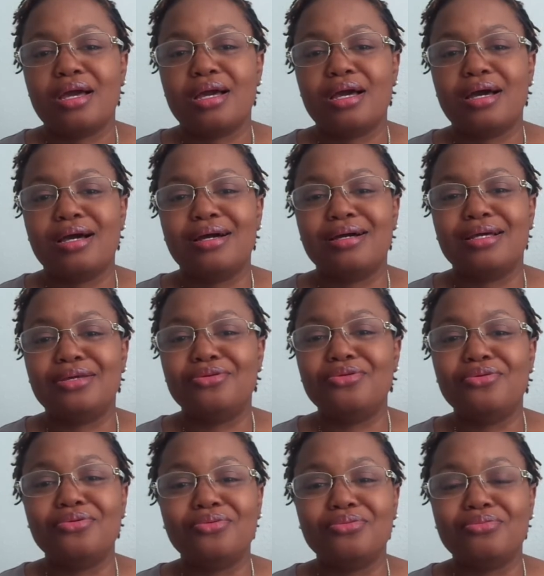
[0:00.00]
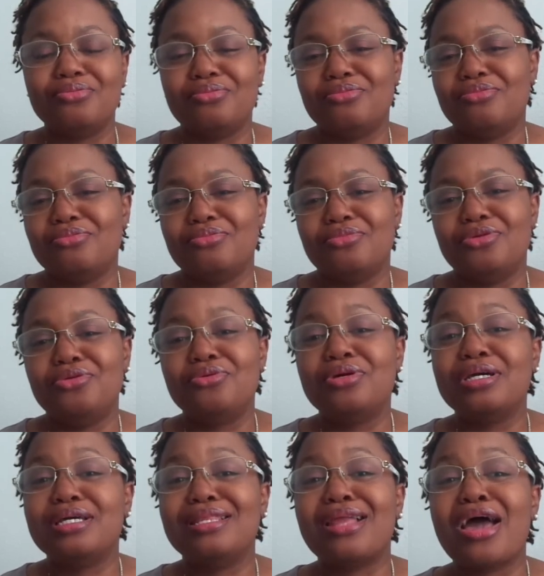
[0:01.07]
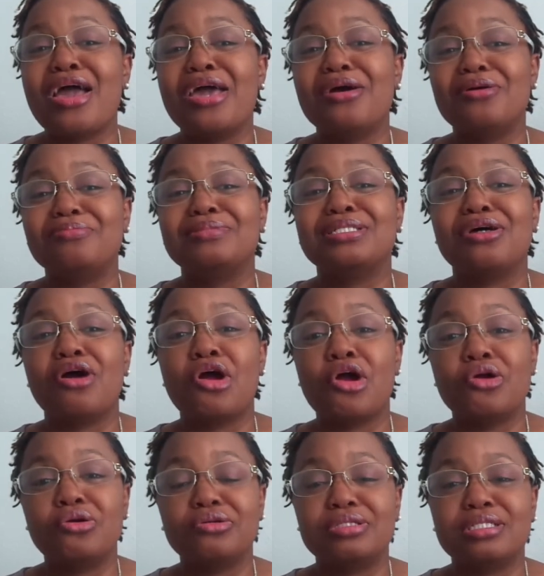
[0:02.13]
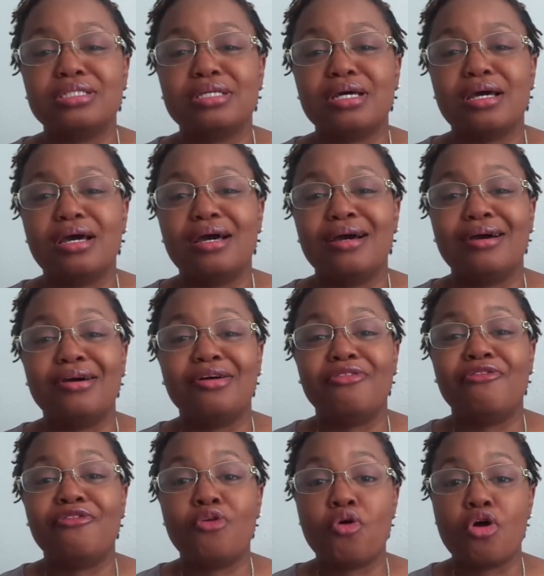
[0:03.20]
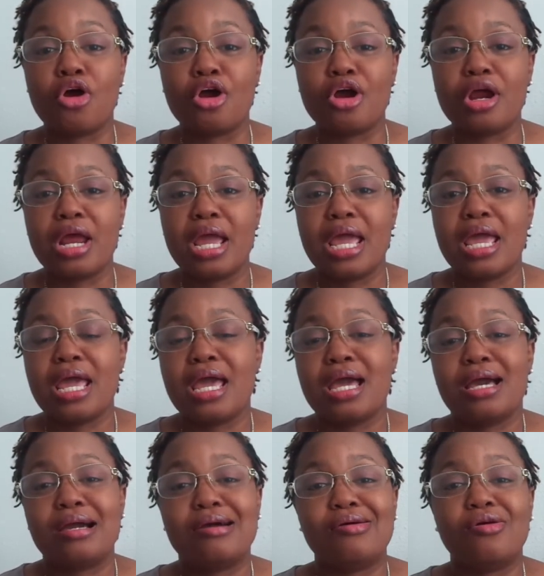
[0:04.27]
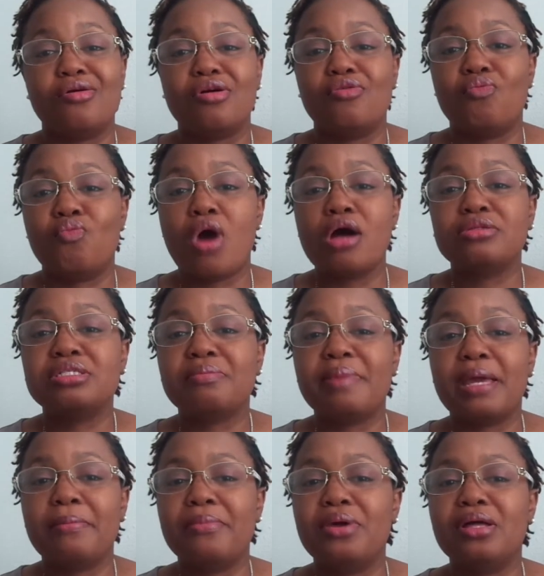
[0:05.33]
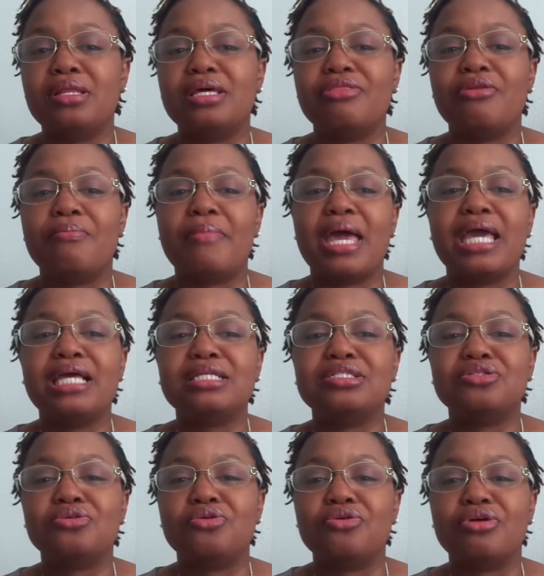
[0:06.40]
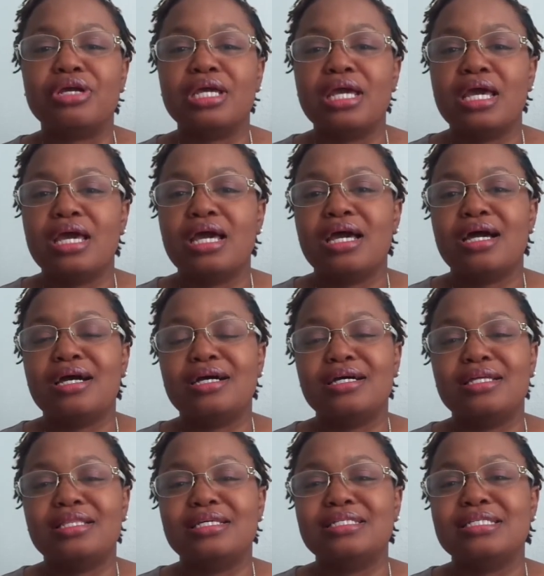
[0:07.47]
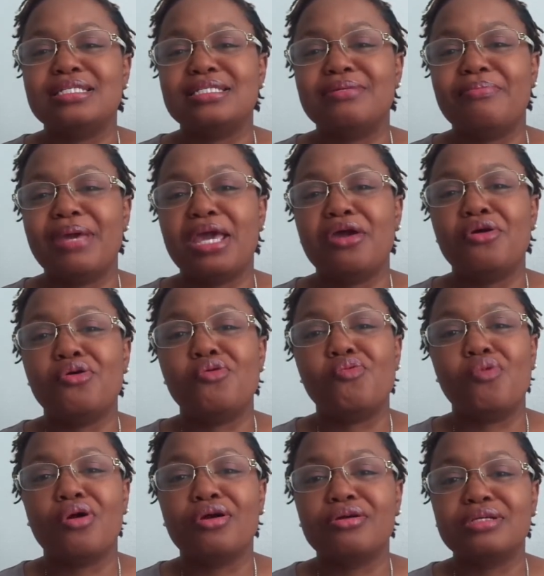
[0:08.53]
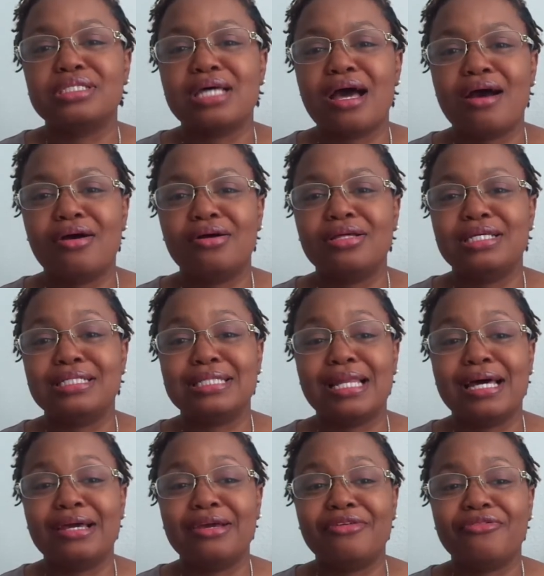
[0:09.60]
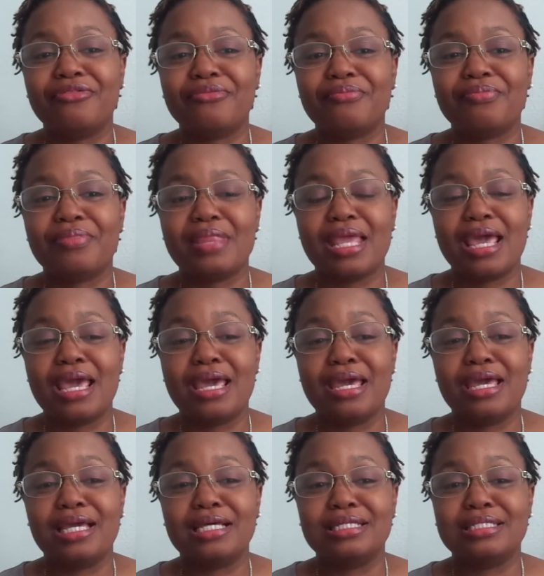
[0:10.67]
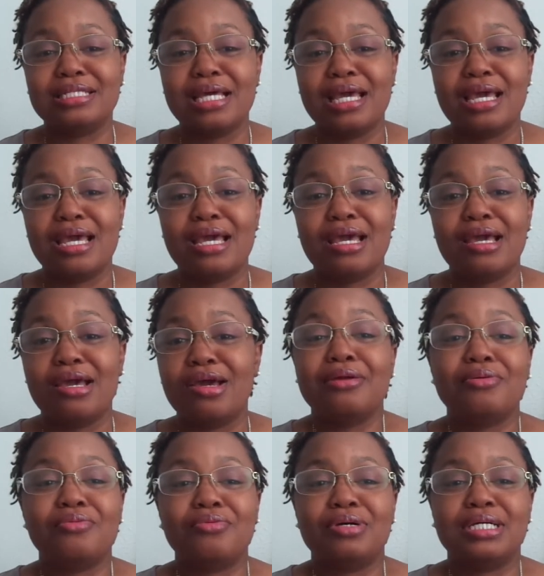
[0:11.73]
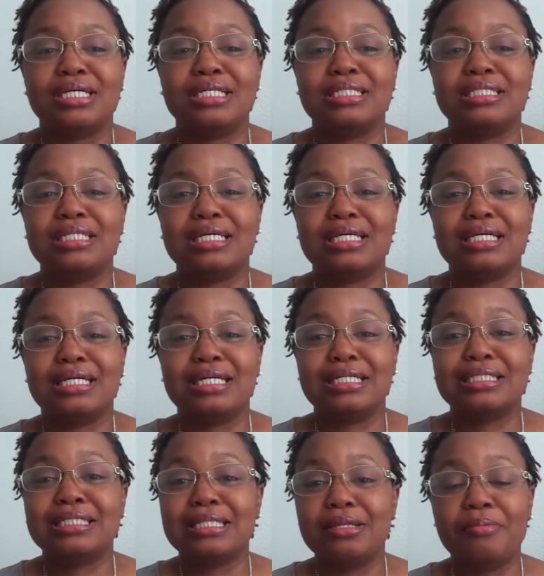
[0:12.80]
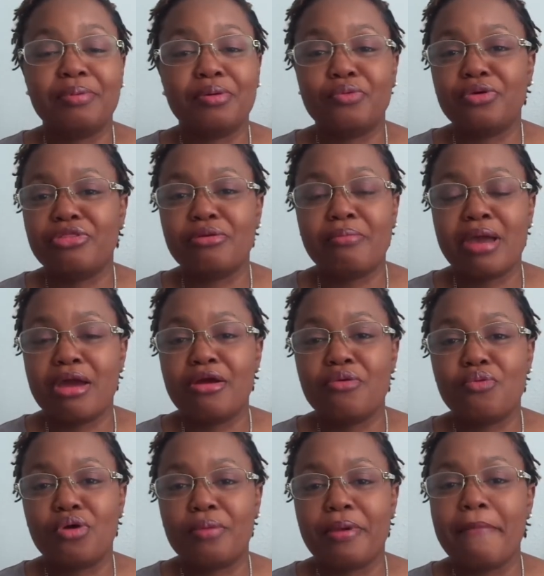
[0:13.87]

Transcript: you couldn't help to hurt for her. Walter McMillan, the main story, this is a man who worked all his life and was sleeping with a married woman,